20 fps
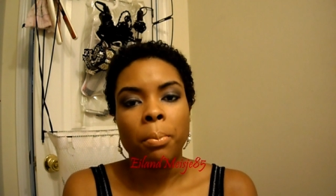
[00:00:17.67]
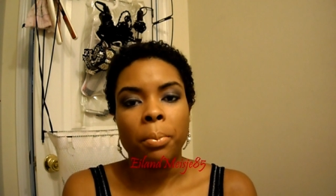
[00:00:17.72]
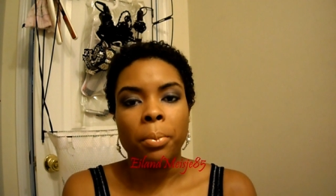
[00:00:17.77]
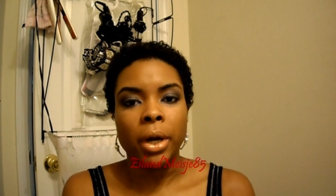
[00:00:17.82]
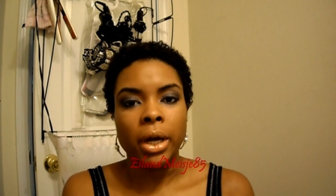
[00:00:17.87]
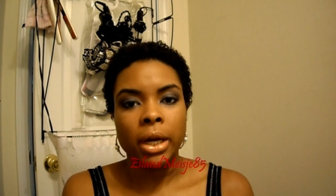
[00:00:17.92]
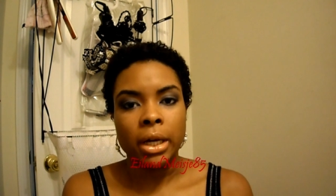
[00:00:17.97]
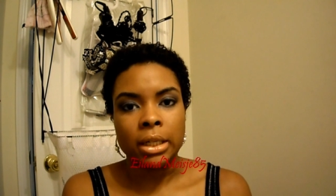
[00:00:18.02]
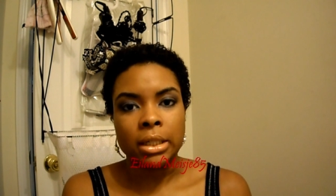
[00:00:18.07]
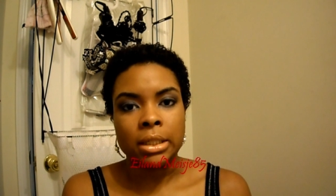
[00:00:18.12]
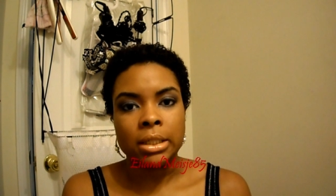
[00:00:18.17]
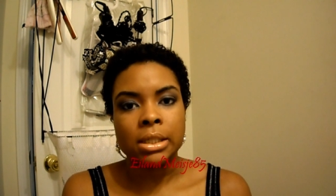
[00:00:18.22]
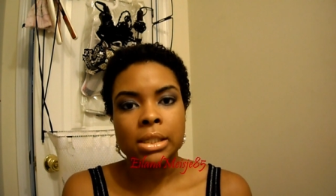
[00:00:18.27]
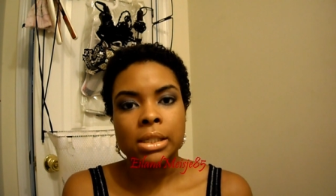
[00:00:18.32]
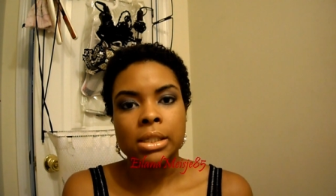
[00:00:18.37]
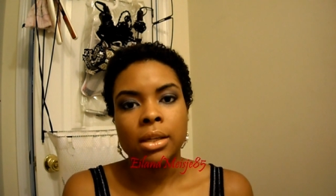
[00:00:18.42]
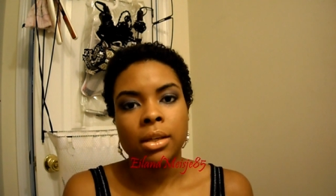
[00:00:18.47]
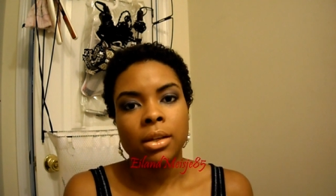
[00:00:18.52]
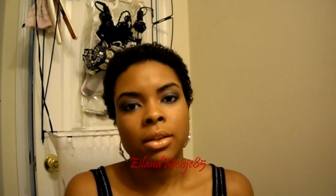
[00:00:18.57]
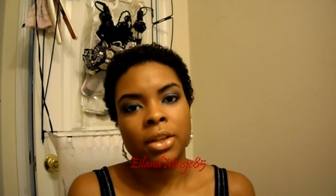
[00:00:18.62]
but
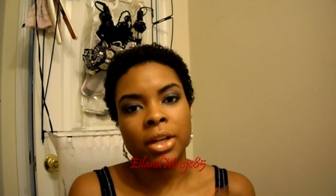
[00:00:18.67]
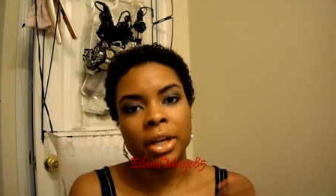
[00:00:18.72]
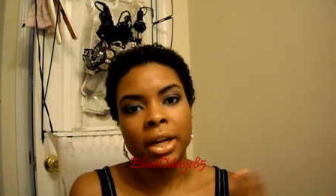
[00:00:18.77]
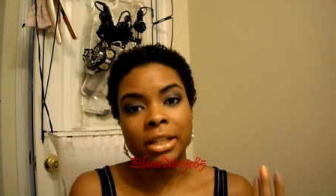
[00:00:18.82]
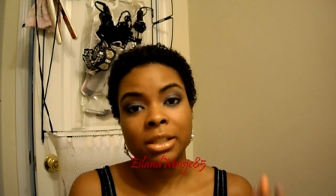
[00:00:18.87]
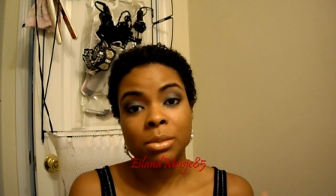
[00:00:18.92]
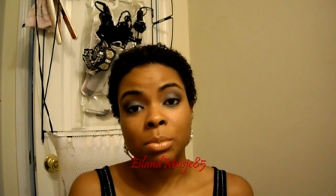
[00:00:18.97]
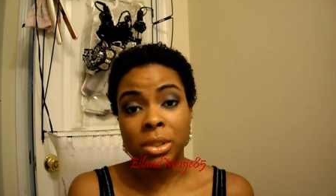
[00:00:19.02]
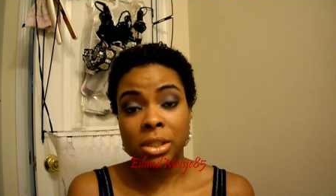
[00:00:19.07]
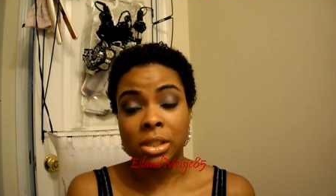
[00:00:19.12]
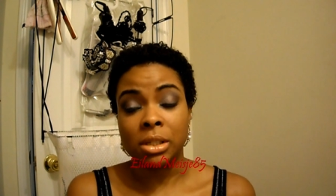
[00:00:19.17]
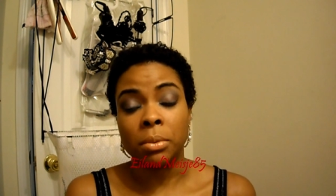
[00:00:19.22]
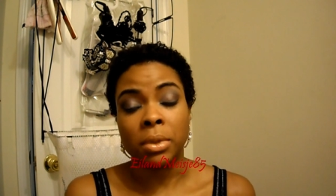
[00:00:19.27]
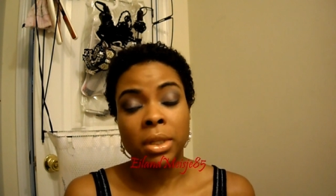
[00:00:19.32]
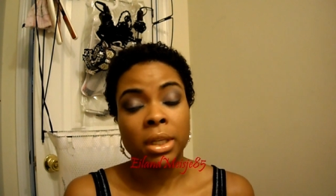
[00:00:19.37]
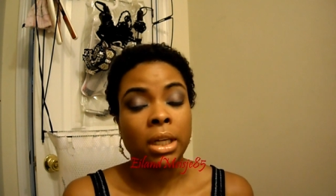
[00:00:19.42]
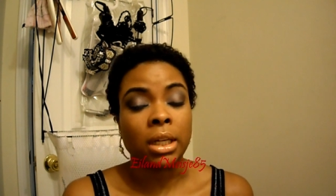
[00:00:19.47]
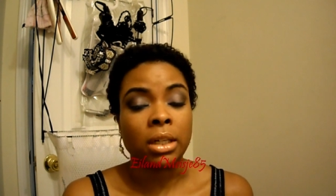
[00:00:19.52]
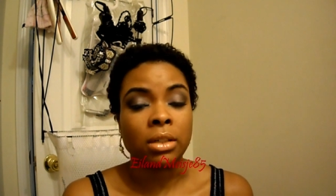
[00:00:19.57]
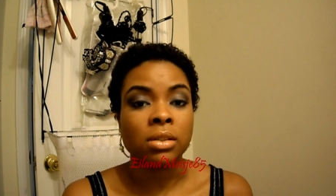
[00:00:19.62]
there has been
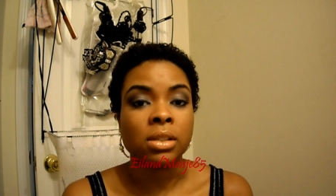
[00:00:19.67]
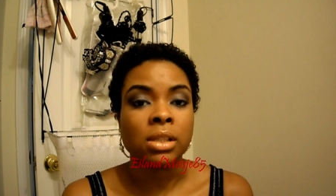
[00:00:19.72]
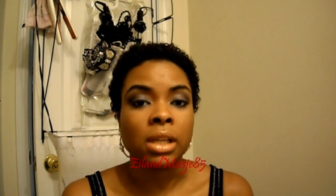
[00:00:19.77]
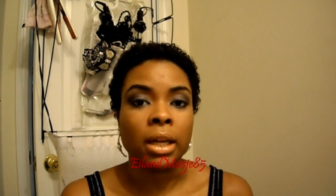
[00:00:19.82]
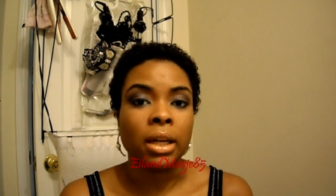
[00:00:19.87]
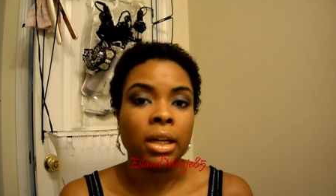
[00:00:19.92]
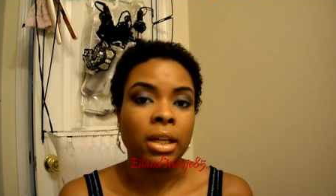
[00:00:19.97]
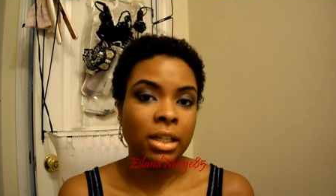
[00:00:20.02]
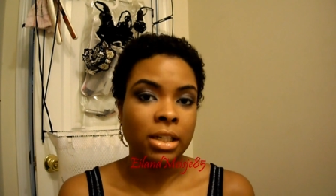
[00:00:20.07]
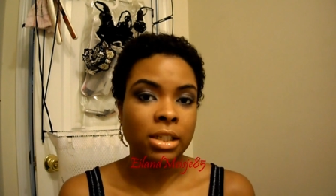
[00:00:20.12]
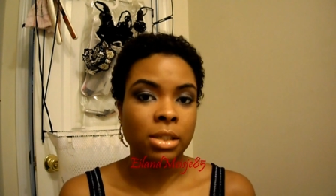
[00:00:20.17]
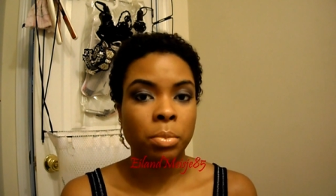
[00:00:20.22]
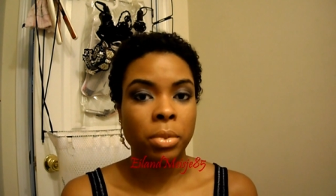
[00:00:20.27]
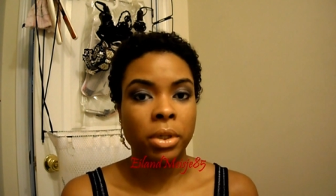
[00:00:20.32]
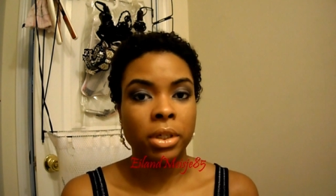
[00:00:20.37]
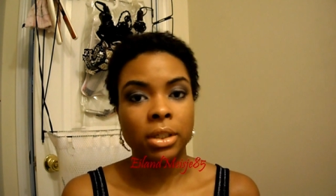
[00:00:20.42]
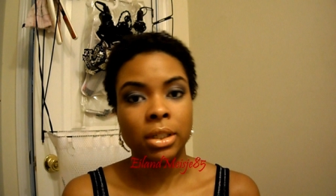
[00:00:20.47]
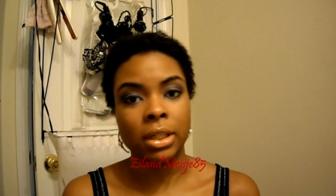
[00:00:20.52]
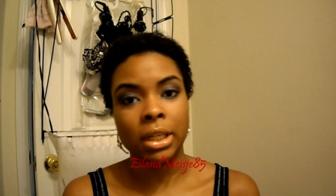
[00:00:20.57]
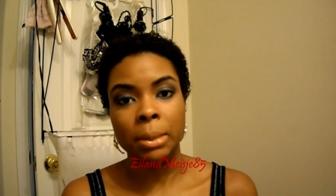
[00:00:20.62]
something else that has
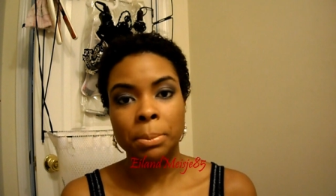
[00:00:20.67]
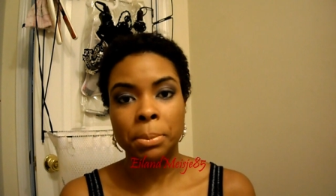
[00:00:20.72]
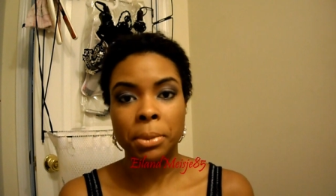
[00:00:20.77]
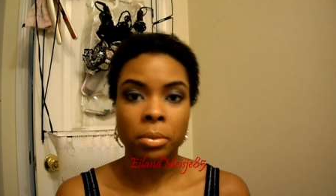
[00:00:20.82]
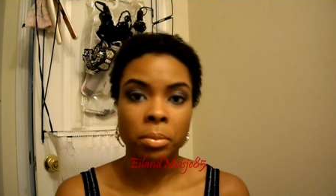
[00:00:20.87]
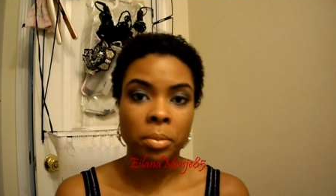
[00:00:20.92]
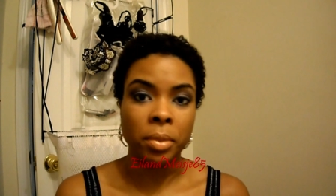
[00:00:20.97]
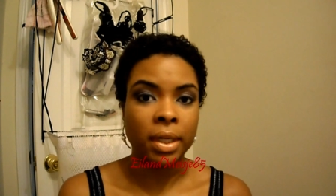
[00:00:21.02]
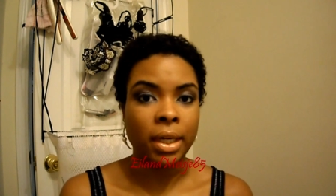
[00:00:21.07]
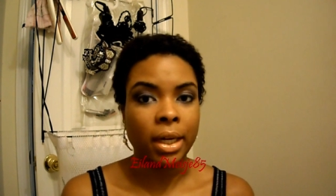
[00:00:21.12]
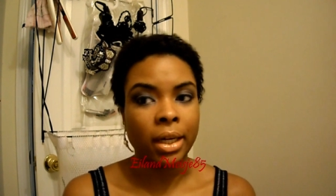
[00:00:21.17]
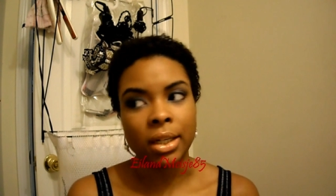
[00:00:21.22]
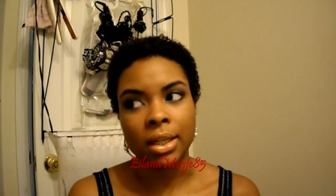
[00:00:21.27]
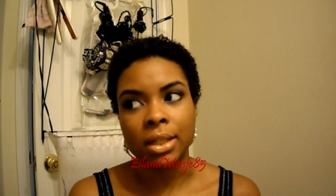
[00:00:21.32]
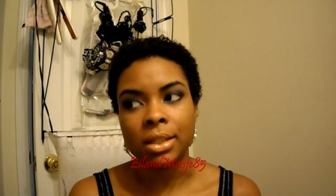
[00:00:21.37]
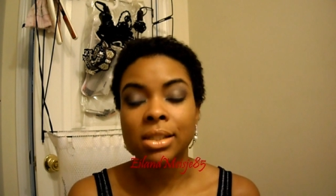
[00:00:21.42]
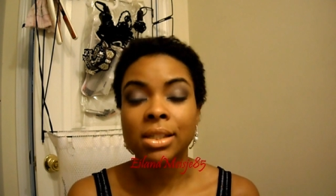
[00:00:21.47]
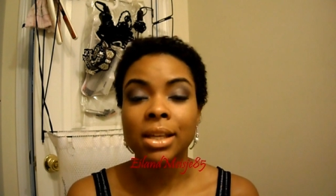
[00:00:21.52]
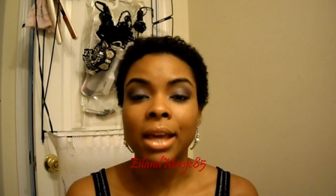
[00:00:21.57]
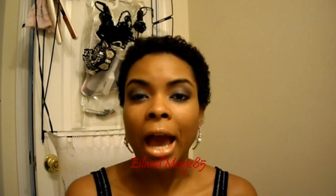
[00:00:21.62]
been keeping me I
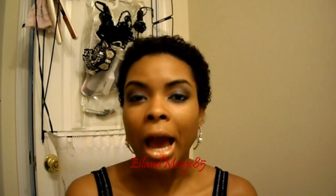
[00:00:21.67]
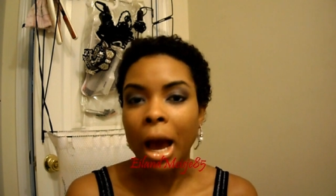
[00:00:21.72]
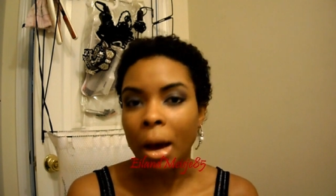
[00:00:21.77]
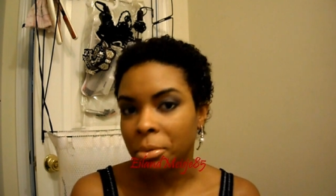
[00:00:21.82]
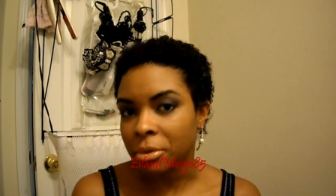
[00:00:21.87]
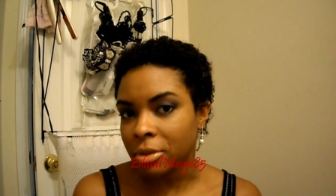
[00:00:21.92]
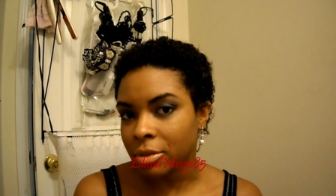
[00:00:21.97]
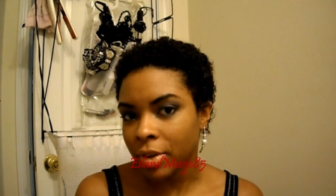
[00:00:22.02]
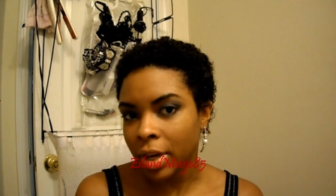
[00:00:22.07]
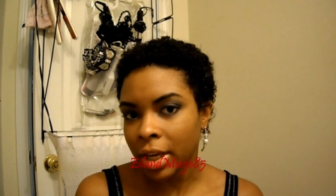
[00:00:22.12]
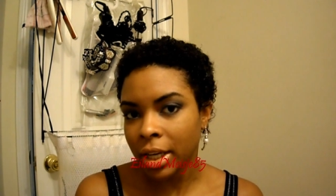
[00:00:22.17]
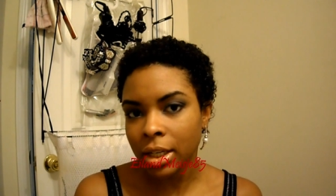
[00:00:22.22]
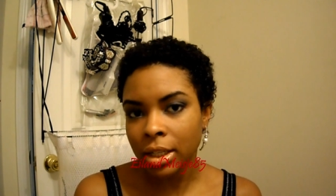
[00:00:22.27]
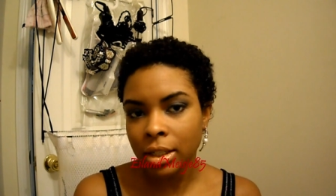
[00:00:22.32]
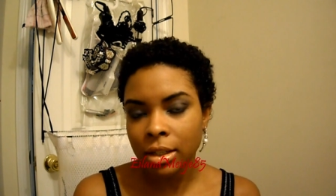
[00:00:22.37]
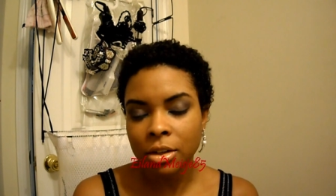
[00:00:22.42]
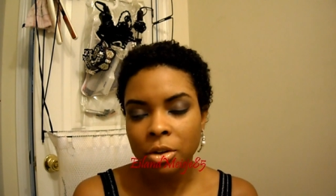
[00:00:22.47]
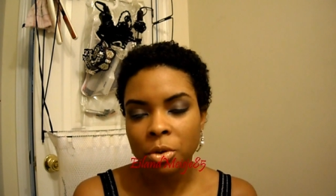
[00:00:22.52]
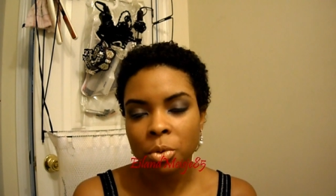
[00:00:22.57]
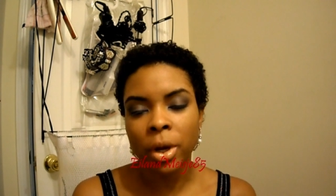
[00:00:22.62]
guess captivated
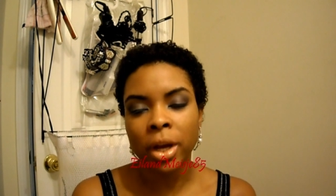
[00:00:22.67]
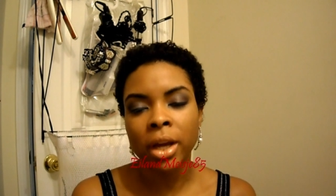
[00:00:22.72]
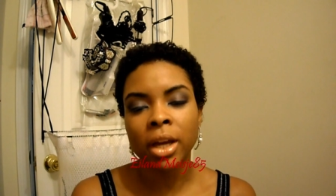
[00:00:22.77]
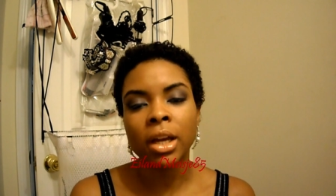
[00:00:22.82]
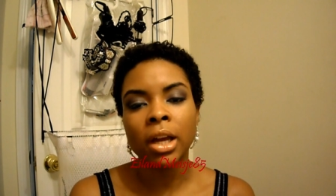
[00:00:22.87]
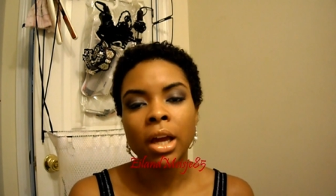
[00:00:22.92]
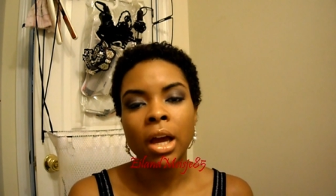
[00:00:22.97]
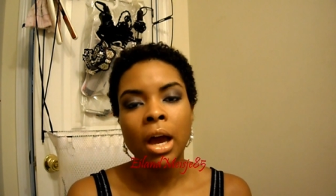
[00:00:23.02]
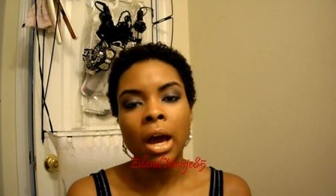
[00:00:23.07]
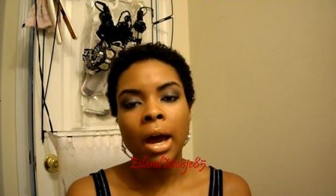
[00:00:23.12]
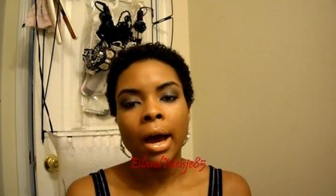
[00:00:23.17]
in a way